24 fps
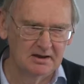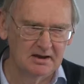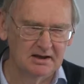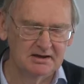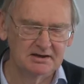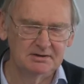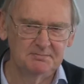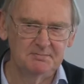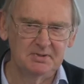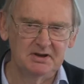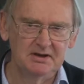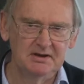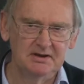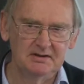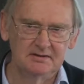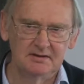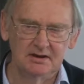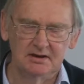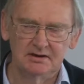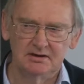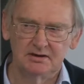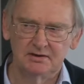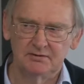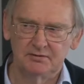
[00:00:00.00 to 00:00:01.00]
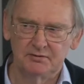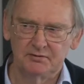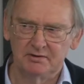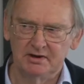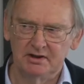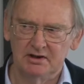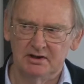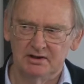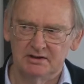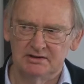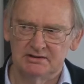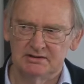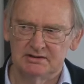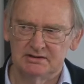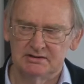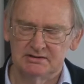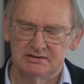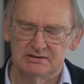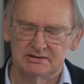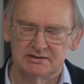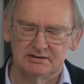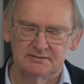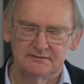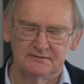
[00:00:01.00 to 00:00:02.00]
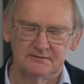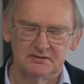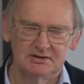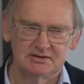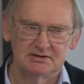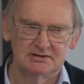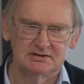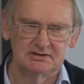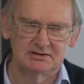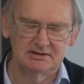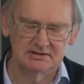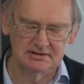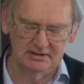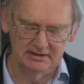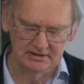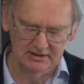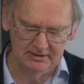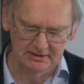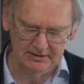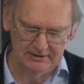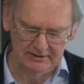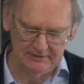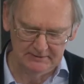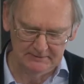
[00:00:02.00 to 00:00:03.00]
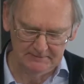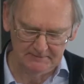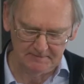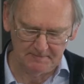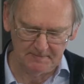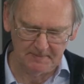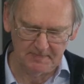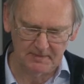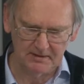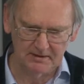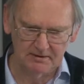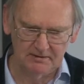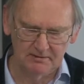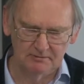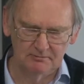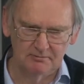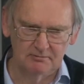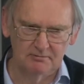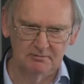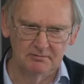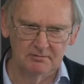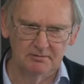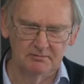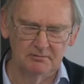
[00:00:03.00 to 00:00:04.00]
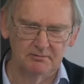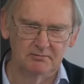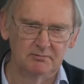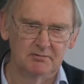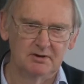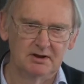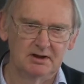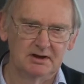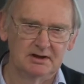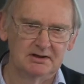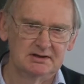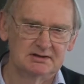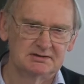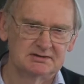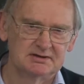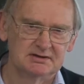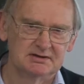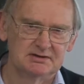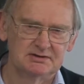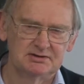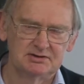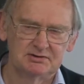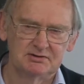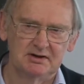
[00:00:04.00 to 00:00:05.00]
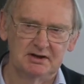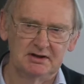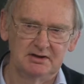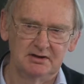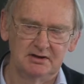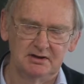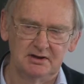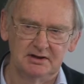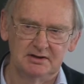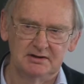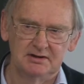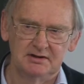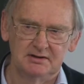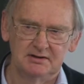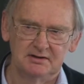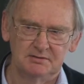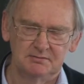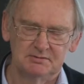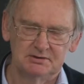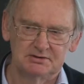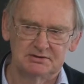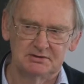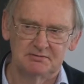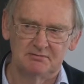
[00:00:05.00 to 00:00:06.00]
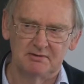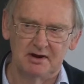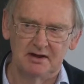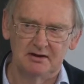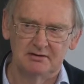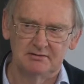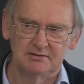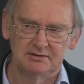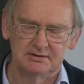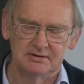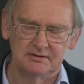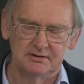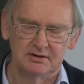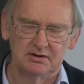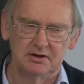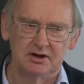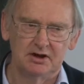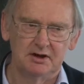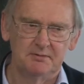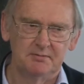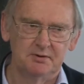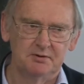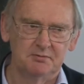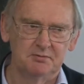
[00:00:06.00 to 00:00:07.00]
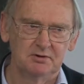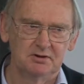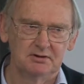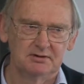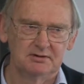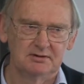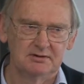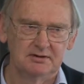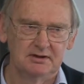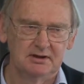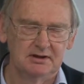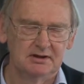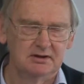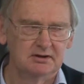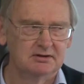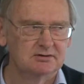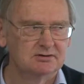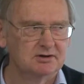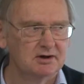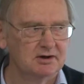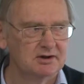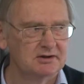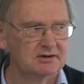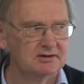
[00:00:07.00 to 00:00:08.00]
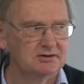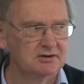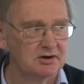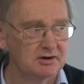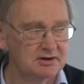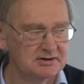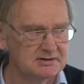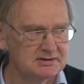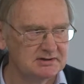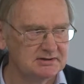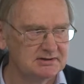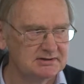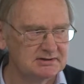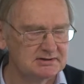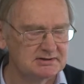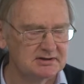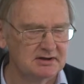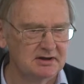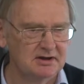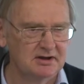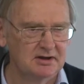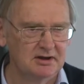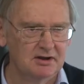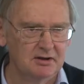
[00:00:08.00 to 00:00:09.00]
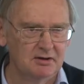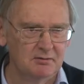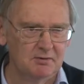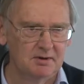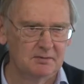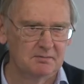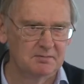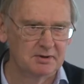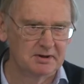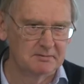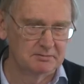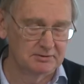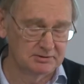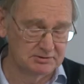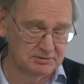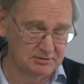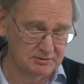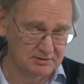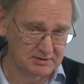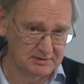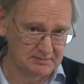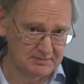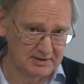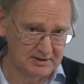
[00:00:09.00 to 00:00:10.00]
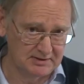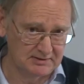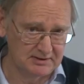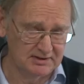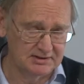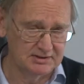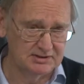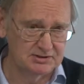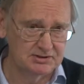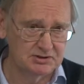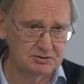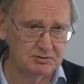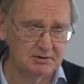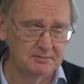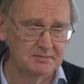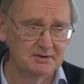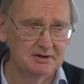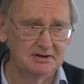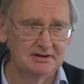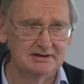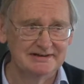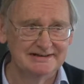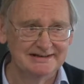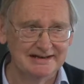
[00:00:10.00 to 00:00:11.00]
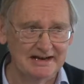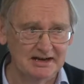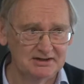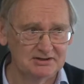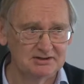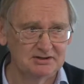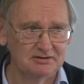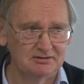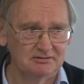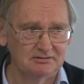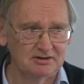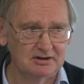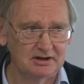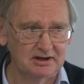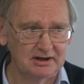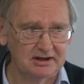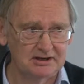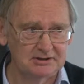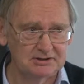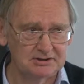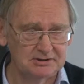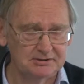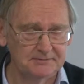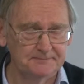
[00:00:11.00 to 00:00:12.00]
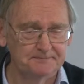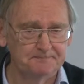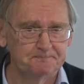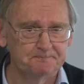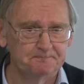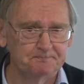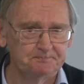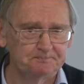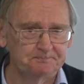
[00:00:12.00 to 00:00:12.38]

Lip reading: Underpinning that are three ideas. The first really is an Australian idea that was around in the library world in the 1990s when people talked about the distributed national collection,